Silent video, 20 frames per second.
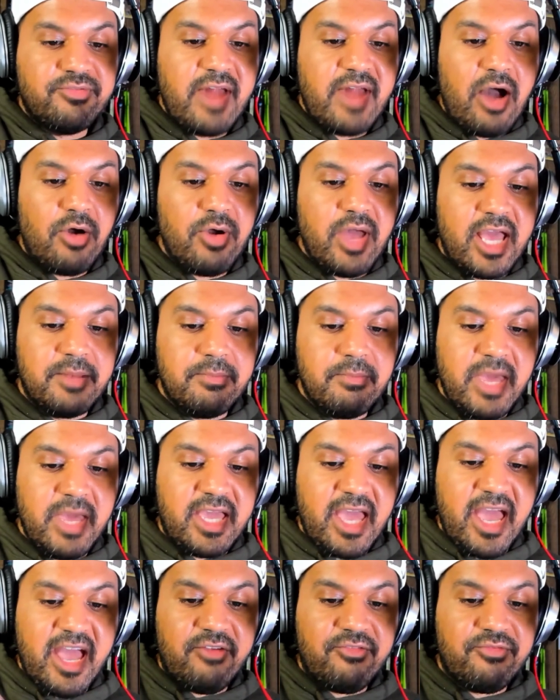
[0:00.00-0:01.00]
route and
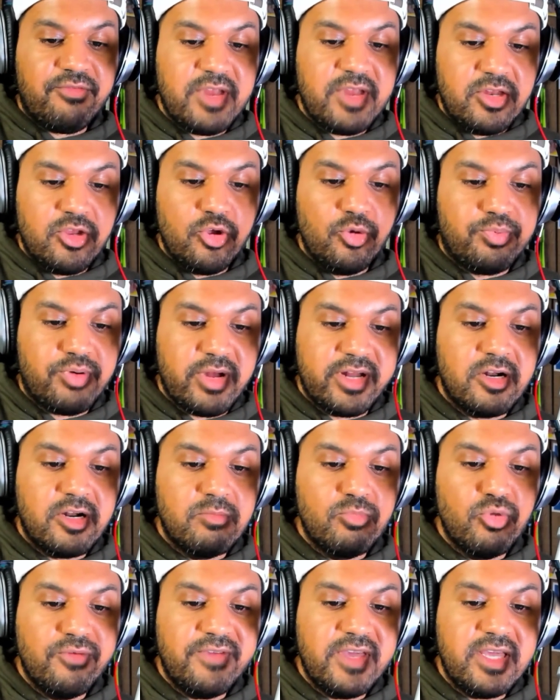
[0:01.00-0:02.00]
make every new Predator
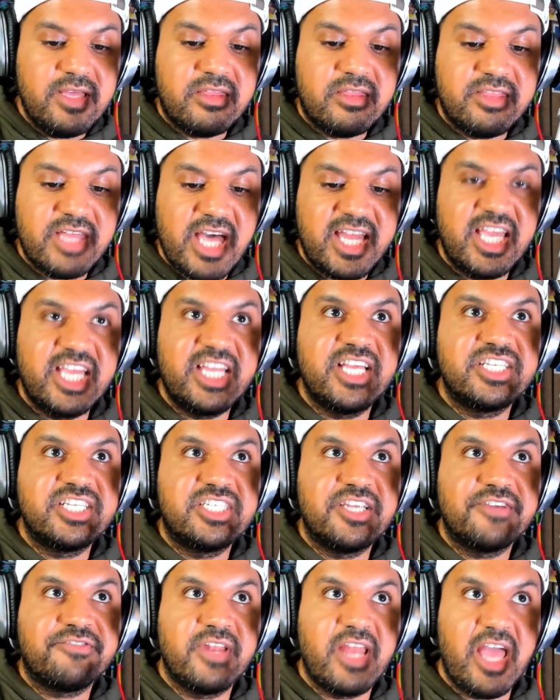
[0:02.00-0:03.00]
movie set in a
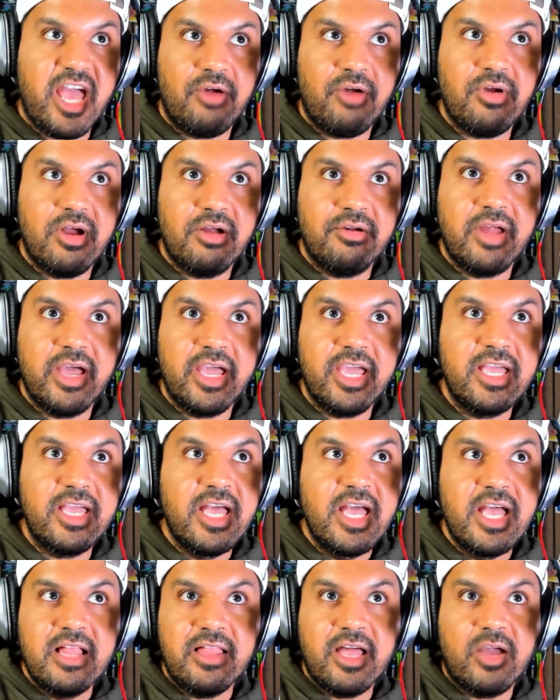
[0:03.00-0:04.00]
different era, right?
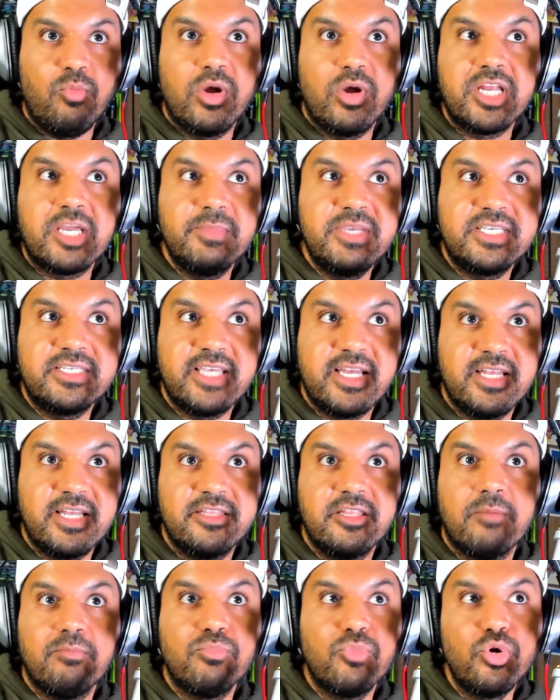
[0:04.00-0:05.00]
Like, one could be set in
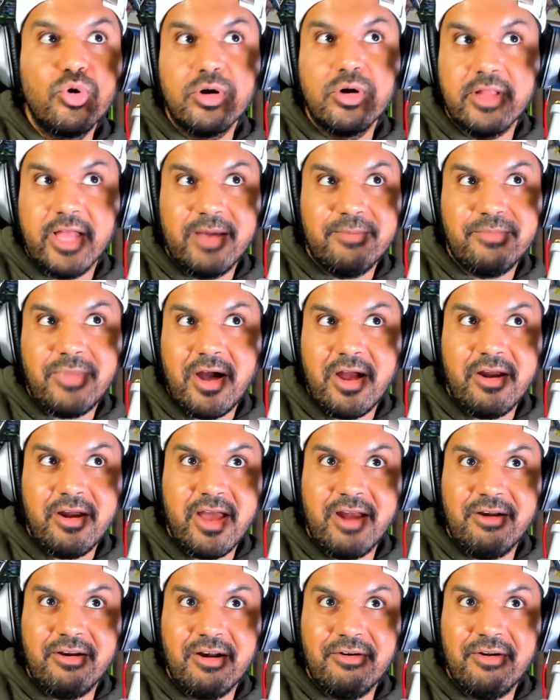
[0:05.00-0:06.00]
the Mughal Empire
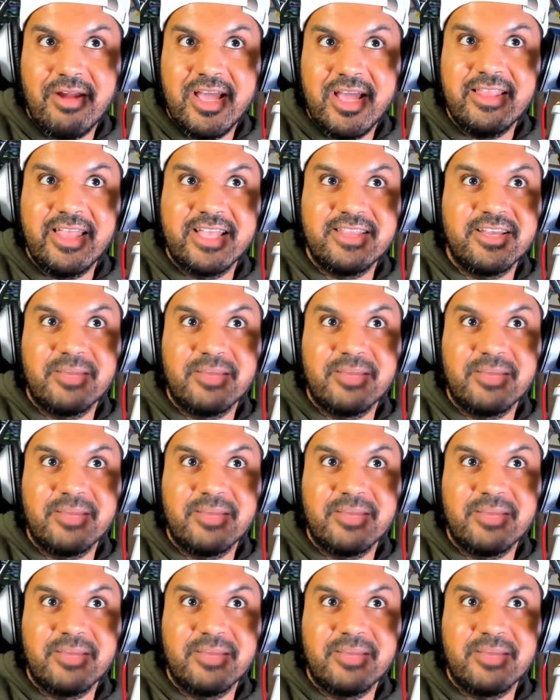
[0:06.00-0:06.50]
era, right? Like, there